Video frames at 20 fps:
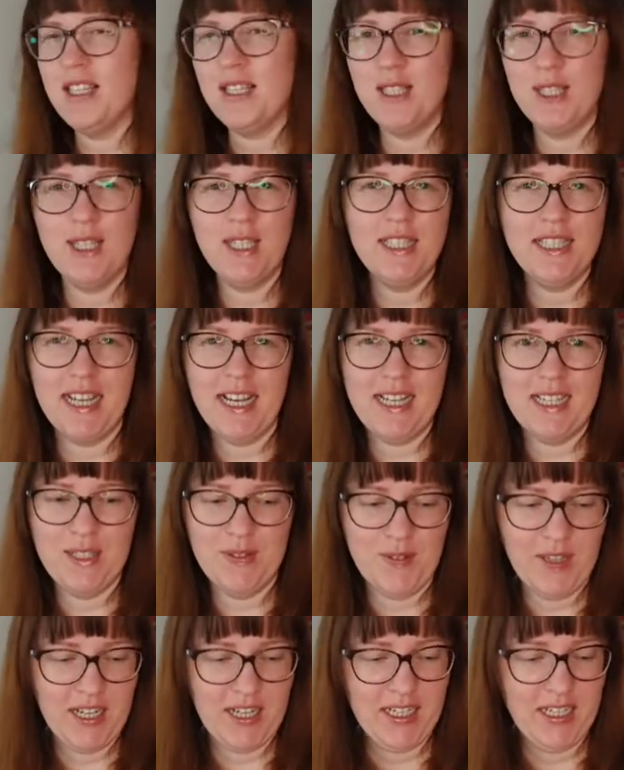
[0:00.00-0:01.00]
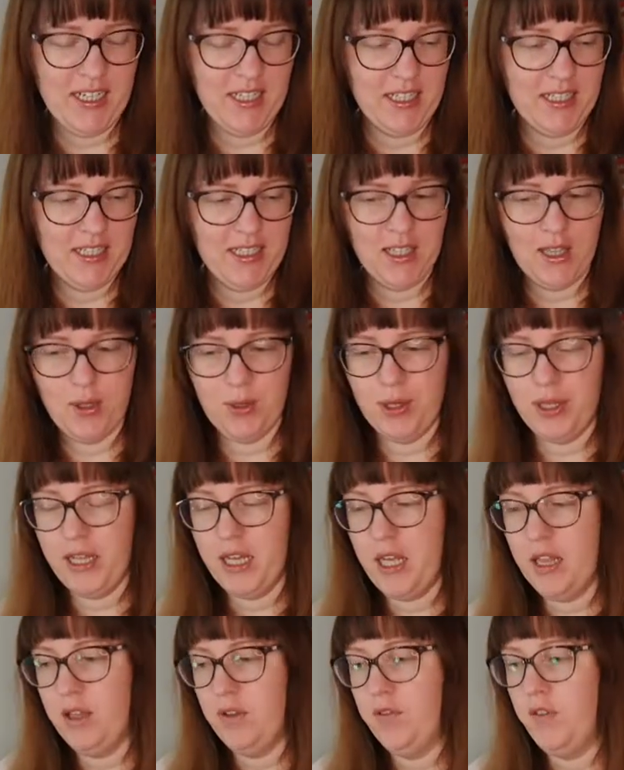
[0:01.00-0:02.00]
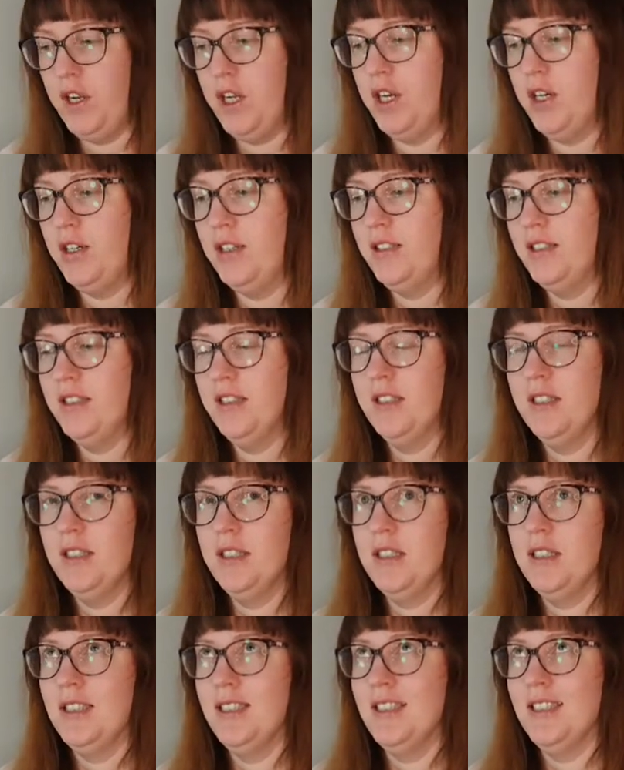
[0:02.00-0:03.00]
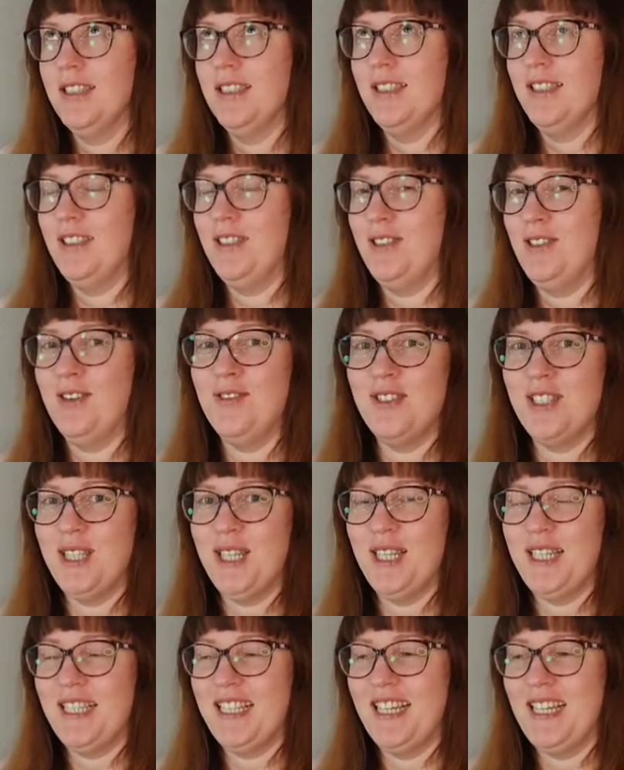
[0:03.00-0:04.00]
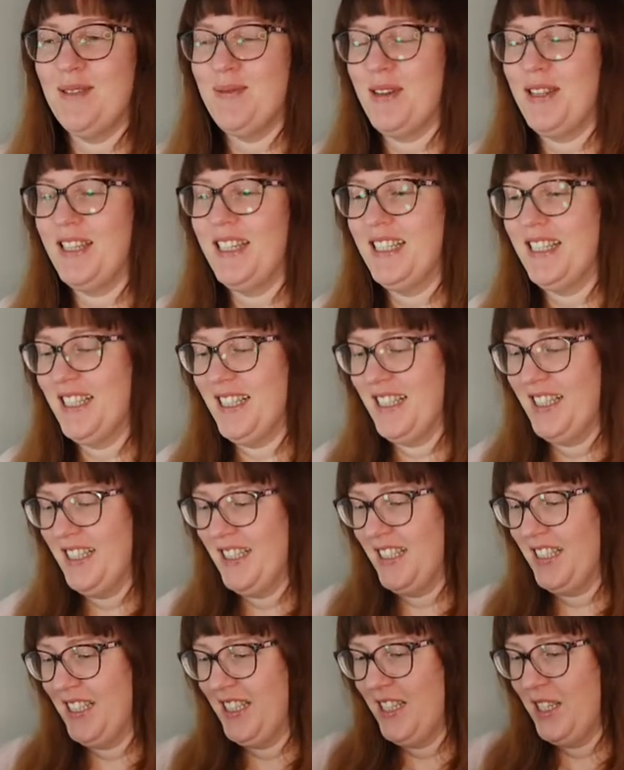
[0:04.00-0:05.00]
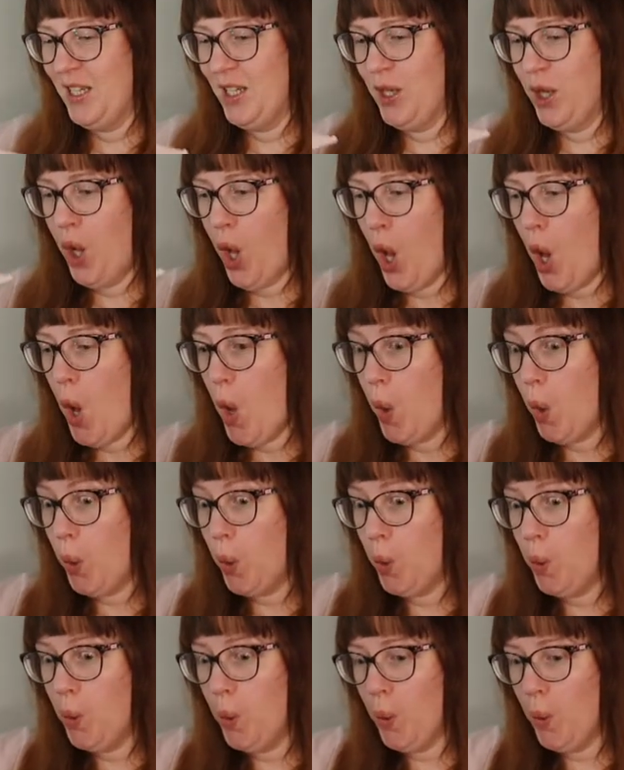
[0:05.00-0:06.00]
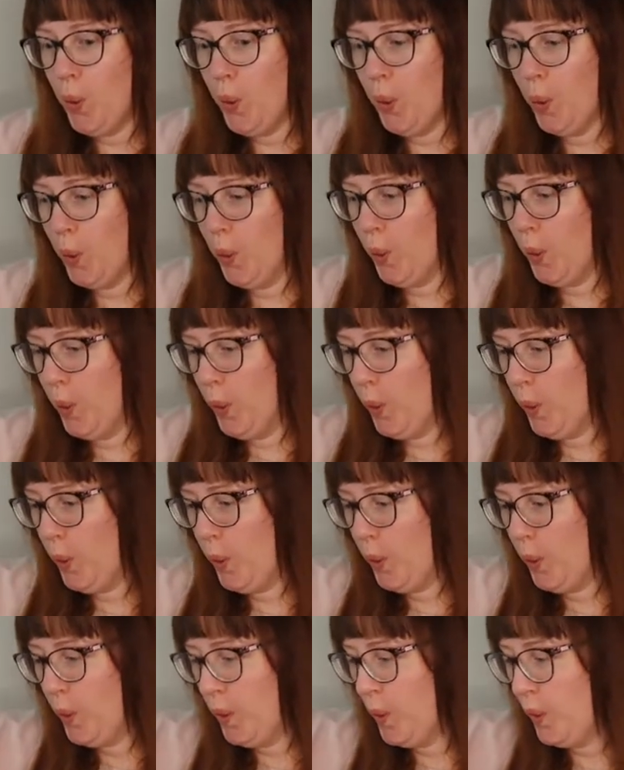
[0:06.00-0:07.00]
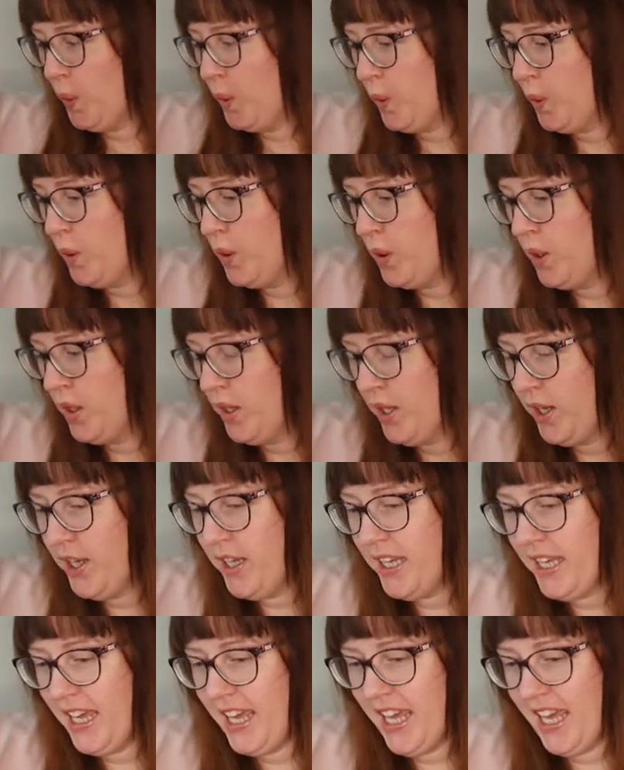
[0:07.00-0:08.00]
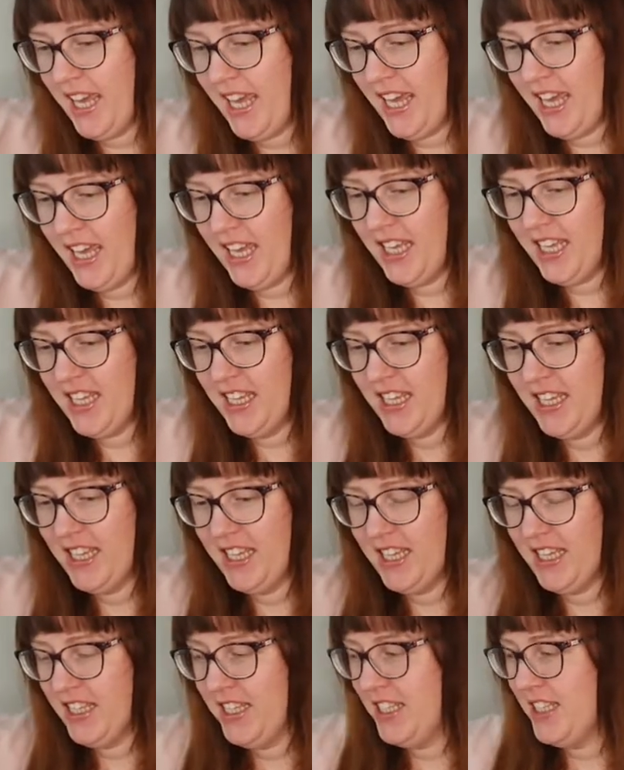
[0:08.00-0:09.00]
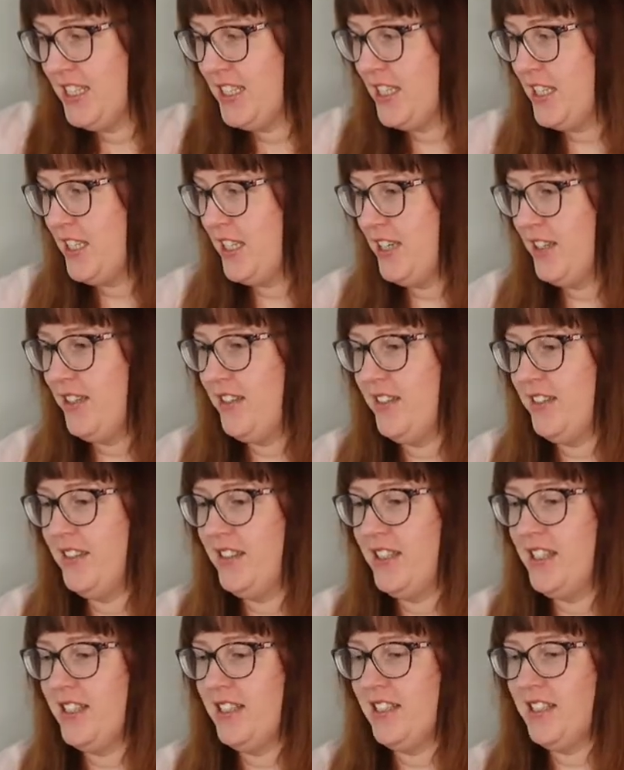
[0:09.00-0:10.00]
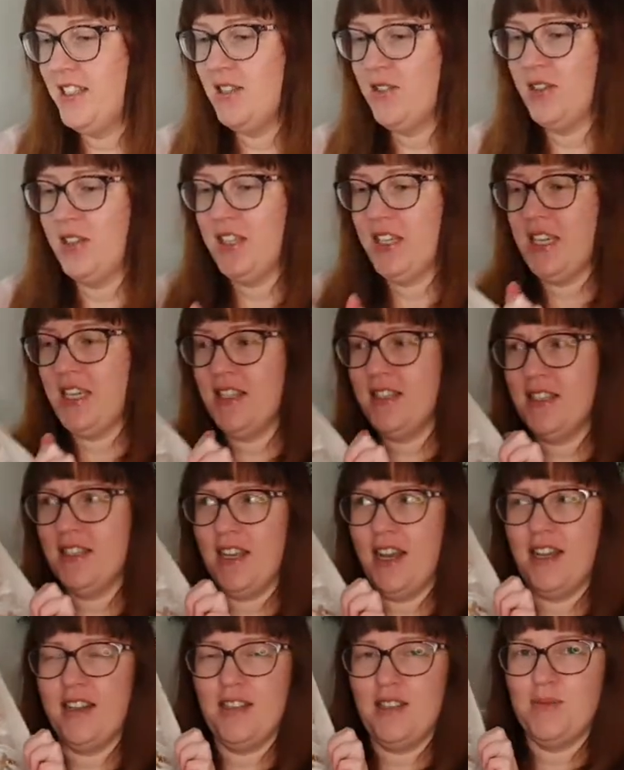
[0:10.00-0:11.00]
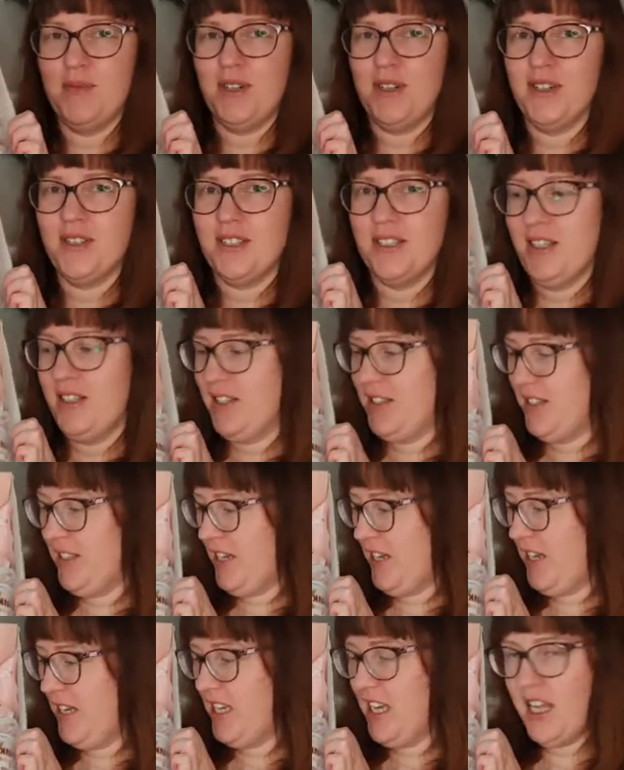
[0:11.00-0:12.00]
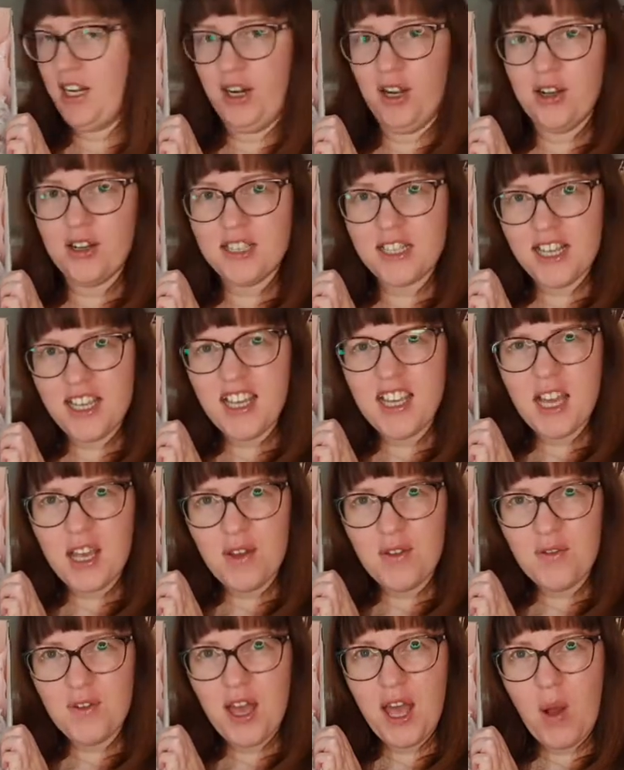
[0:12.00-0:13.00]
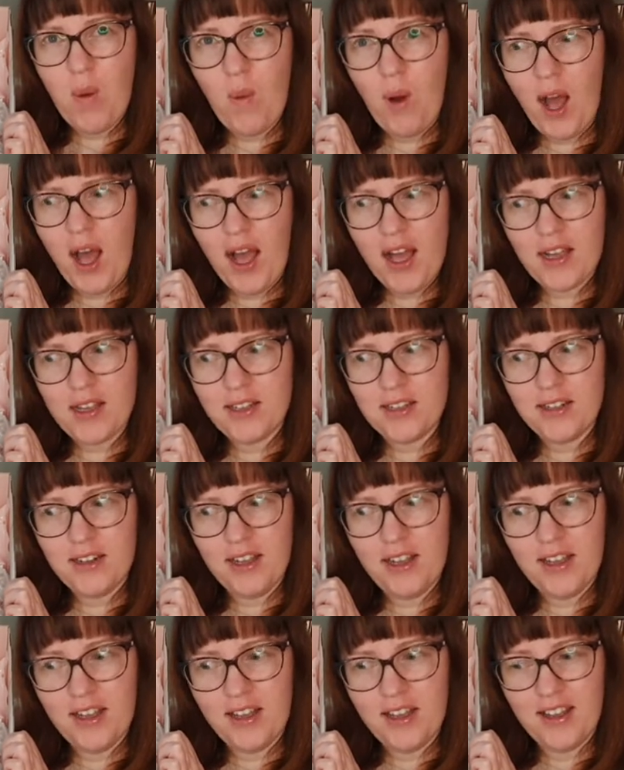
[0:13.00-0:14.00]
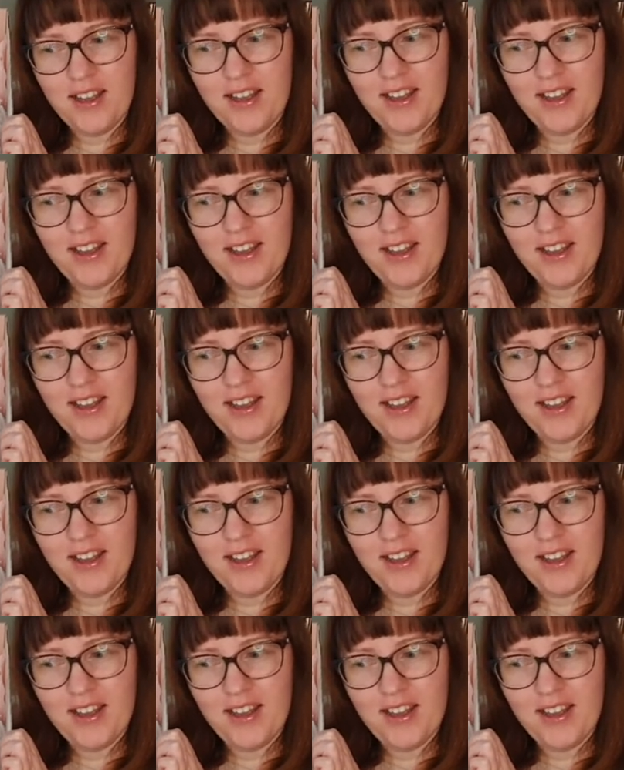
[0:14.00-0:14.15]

So satisfying. Throw that on the floor. Oh, I'm so excited about this. Ooh. Okay. So this is what the inside of the box looks like. It looks like you get a fair whack, doesn't it?